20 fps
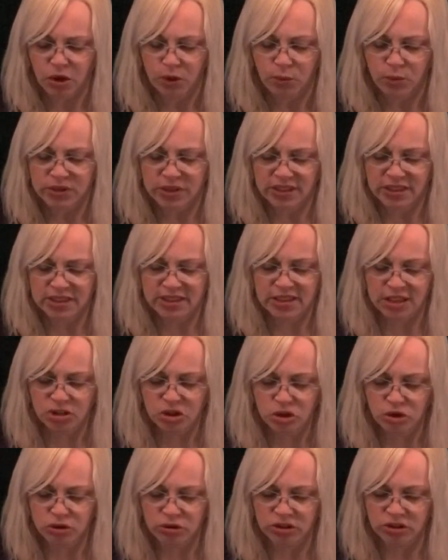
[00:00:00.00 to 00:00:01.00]
with
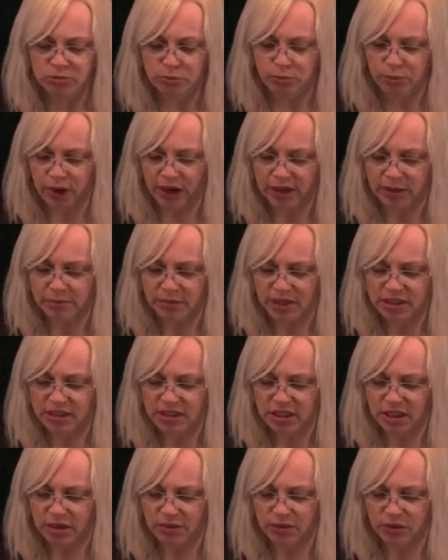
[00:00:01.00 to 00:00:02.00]
excisional debridement
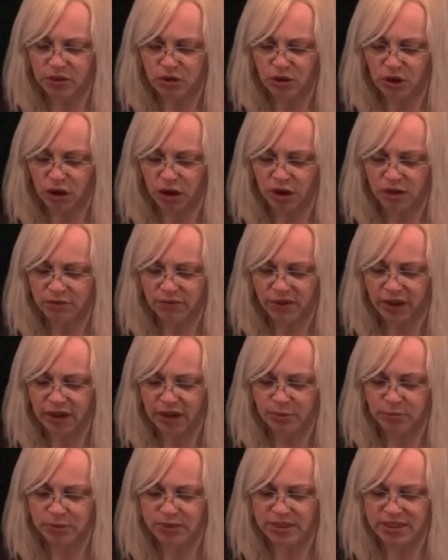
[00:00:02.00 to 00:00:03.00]
of a
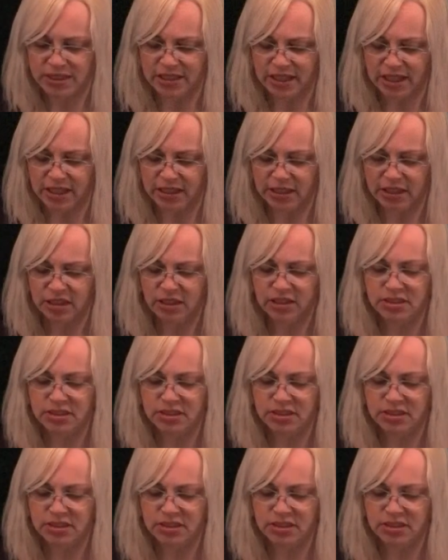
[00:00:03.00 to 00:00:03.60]
non-viable skin,